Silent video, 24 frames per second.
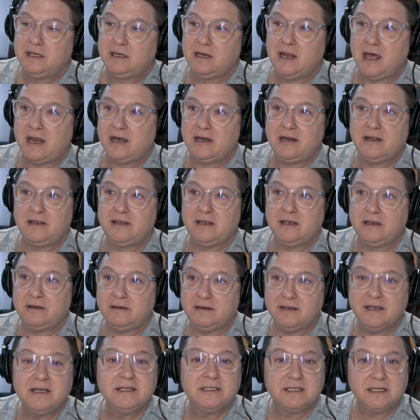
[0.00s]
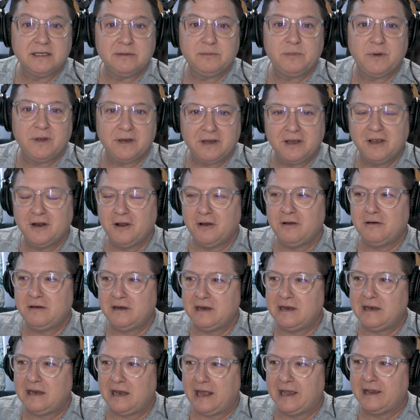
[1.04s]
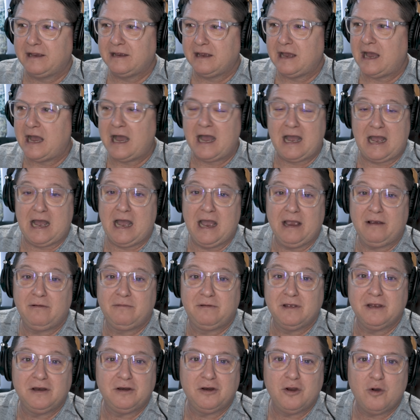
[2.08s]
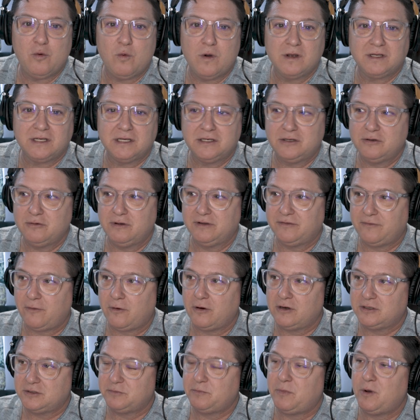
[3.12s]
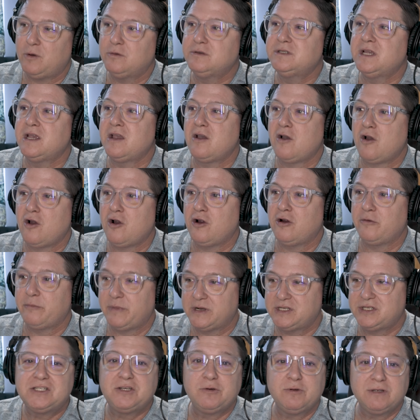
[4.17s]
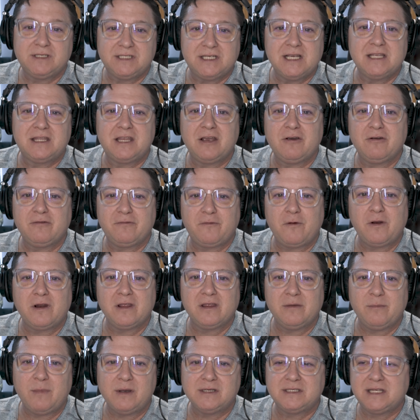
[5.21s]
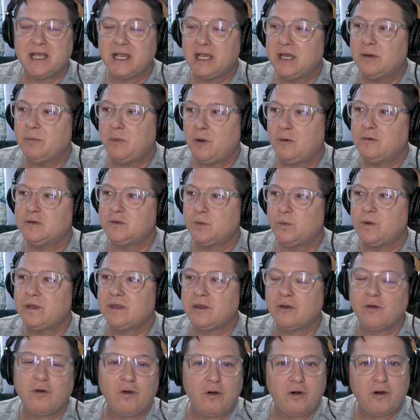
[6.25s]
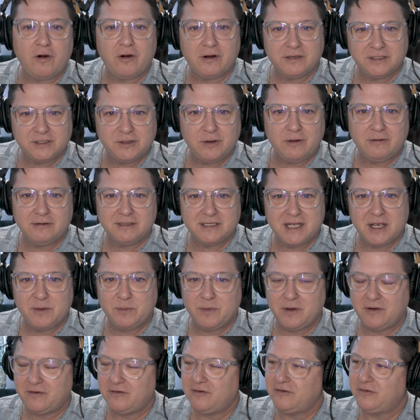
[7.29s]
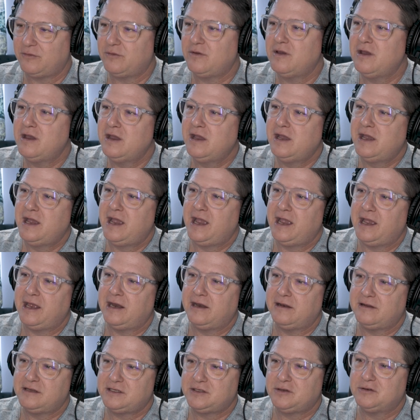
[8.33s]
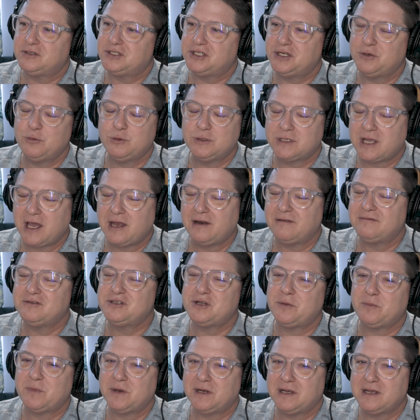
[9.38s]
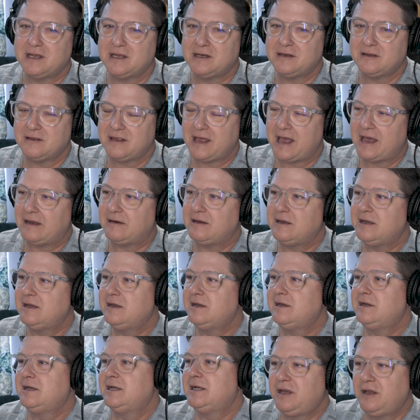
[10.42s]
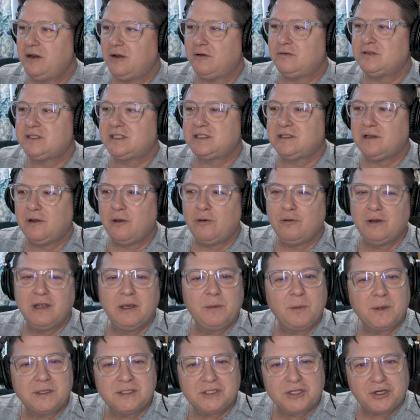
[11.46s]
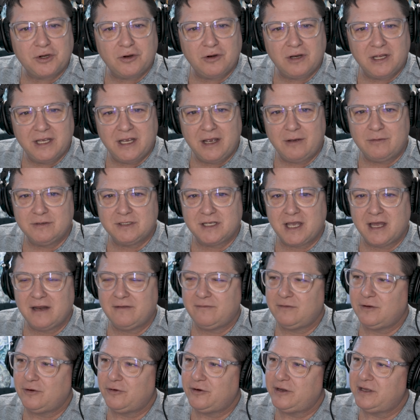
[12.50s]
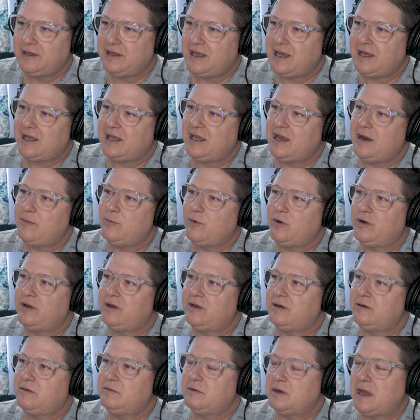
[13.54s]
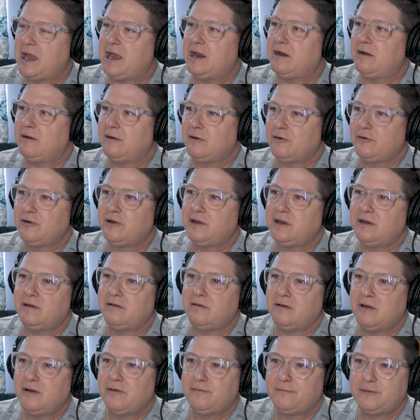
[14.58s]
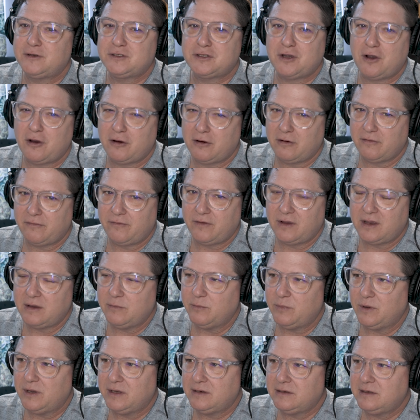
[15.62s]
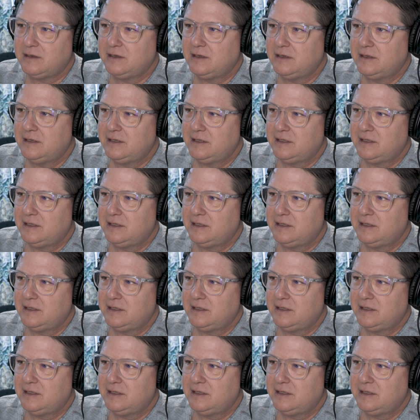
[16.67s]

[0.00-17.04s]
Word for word: not anything decent, but you know, like I, I didn't know what to do as far as posing her, but she would sit there in front of the Mustang and pose with the car, and so I would take pictures. And so she was kind of jumping into that. You know, slowly but surely, I was kind of learning that camera and, and learning photography, but